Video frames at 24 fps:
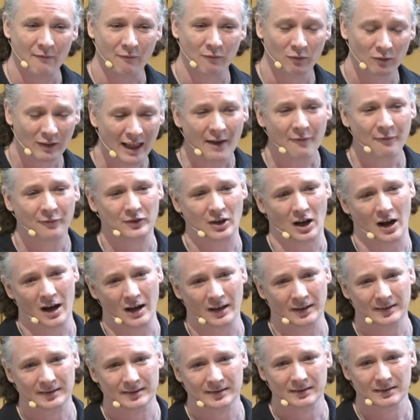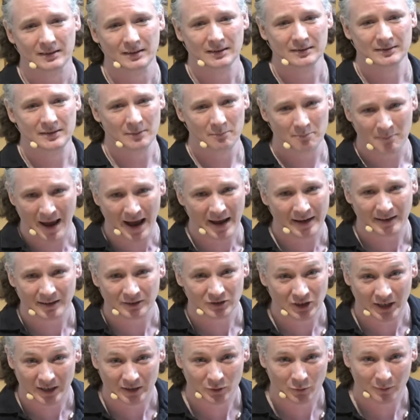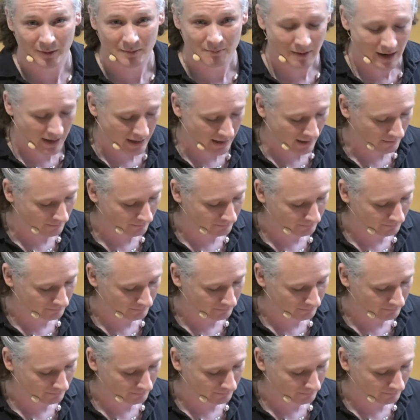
left us to manage as we may.